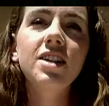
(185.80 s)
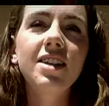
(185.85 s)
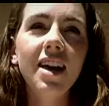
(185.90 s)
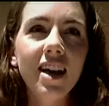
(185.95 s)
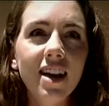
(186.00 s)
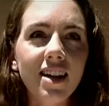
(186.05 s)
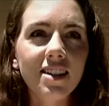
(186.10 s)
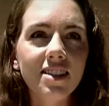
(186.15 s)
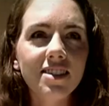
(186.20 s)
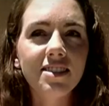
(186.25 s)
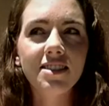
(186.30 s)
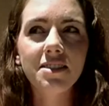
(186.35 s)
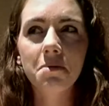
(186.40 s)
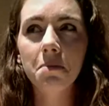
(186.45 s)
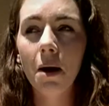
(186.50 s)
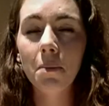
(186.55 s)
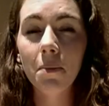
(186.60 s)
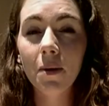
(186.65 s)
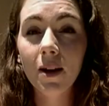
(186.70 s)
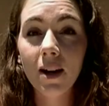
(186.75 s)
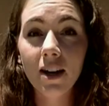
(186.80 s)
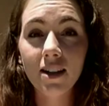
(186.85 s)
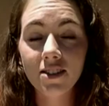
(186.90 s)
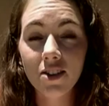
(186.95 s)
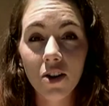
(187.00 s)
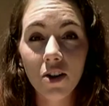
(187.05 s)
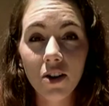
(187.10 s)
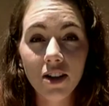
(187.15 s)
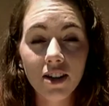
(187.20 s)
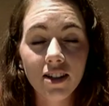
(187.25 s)
Yes, I mean, as
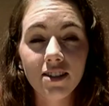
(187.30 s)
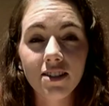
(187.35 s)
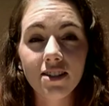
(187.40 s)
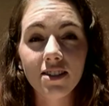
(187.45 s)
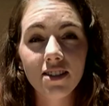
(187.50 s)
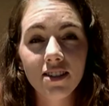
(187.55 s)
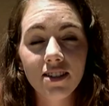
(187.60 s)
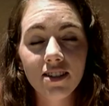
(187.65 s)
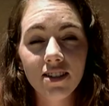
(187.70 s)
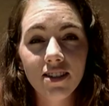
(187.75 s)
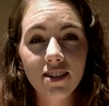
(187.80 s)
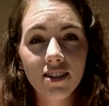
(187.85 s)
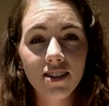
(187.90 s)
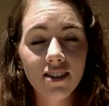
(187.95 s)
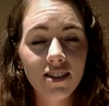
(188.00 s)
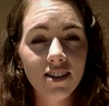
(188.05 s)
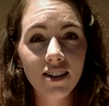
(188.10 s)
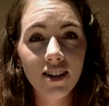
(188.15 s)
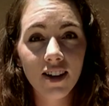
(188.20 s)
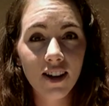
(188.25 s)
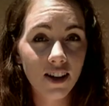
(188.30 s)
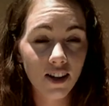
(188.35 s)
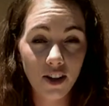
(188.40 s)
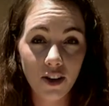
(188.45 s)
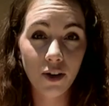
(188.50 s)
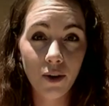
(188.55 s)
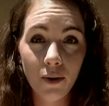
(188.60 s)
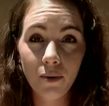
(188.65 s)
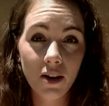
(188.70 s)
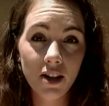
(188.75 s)
long as
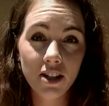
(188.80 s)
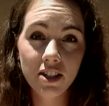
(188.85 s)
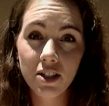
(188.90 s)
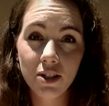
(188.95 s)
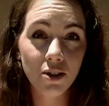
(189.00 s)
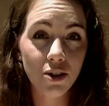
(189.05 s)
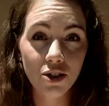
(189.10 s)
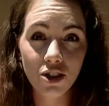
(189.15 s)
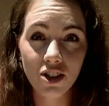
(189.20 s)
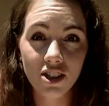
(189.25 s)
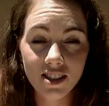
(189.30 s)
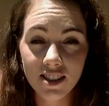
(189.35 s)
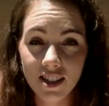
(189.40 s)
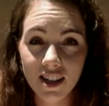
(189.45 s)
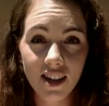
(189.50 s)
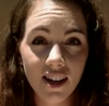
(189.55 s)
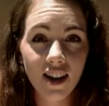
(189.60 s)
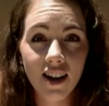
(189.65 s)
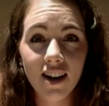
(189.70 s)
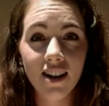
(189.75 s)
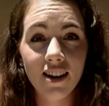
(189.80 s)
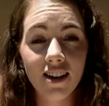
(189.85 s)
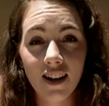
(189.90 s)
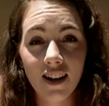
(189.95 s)
you want to, Tristan, and